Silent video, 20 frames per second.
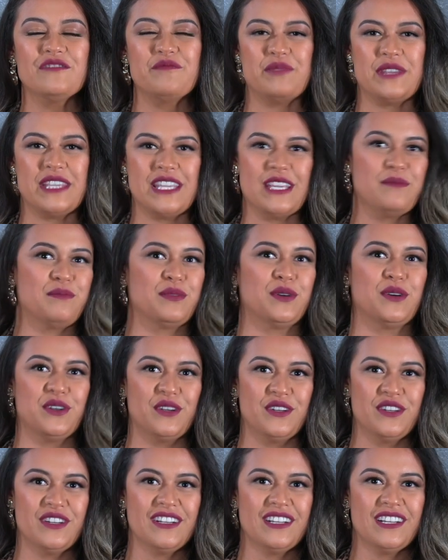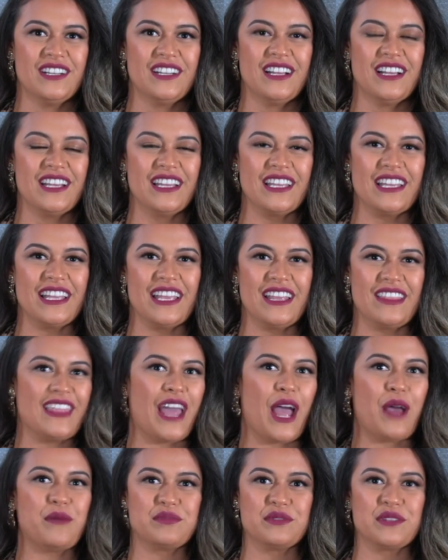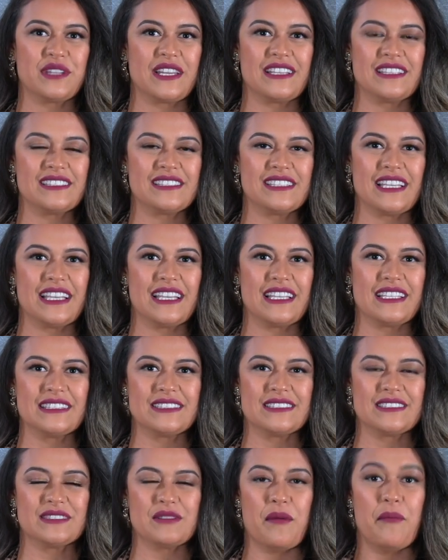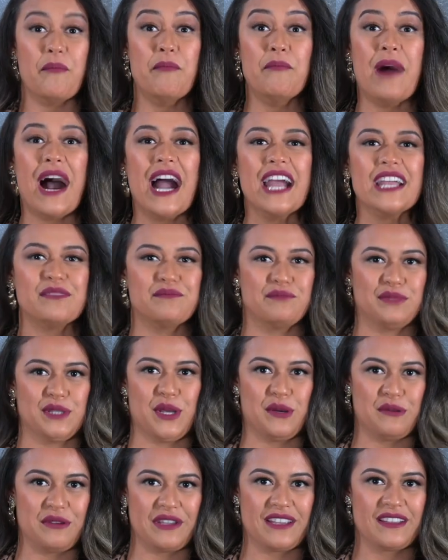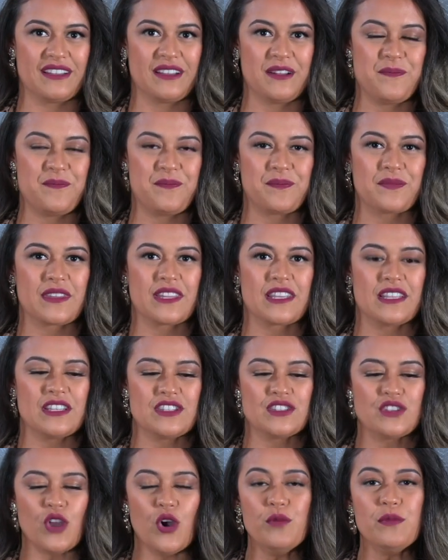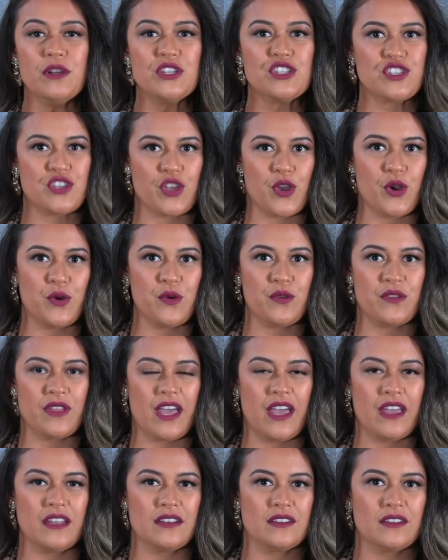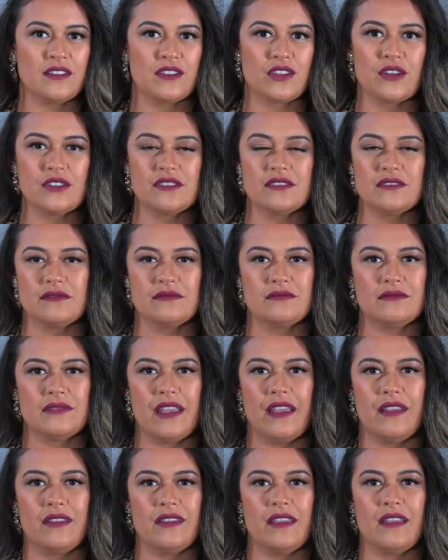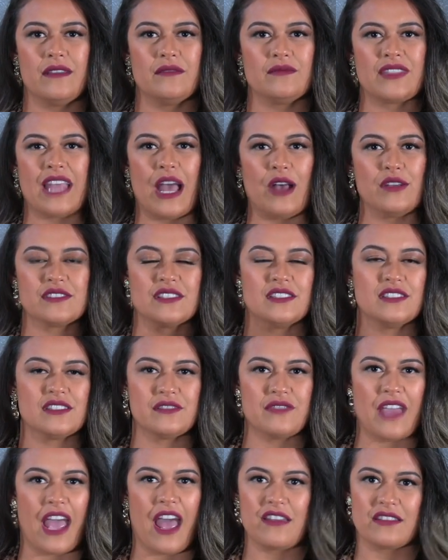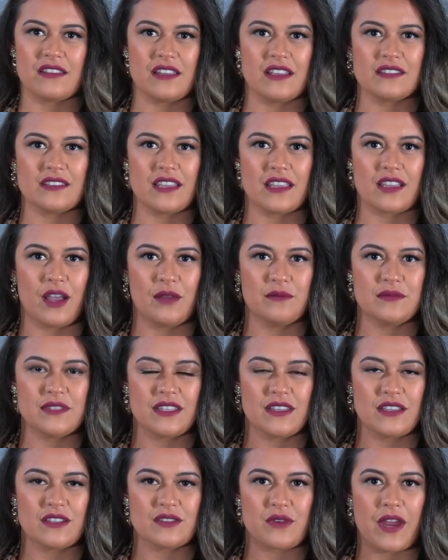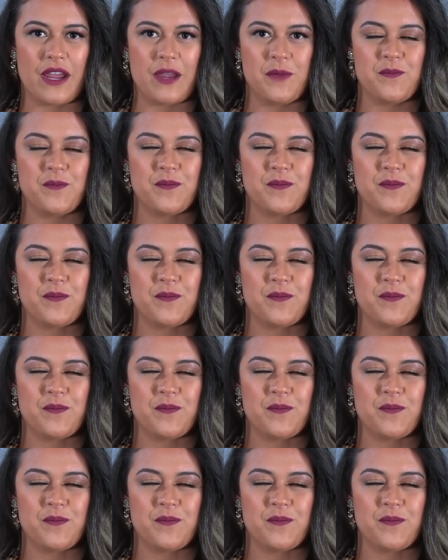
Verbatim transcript: of people in that place is mind-blowing. So much so that there's thousands of athletes that come to this, right?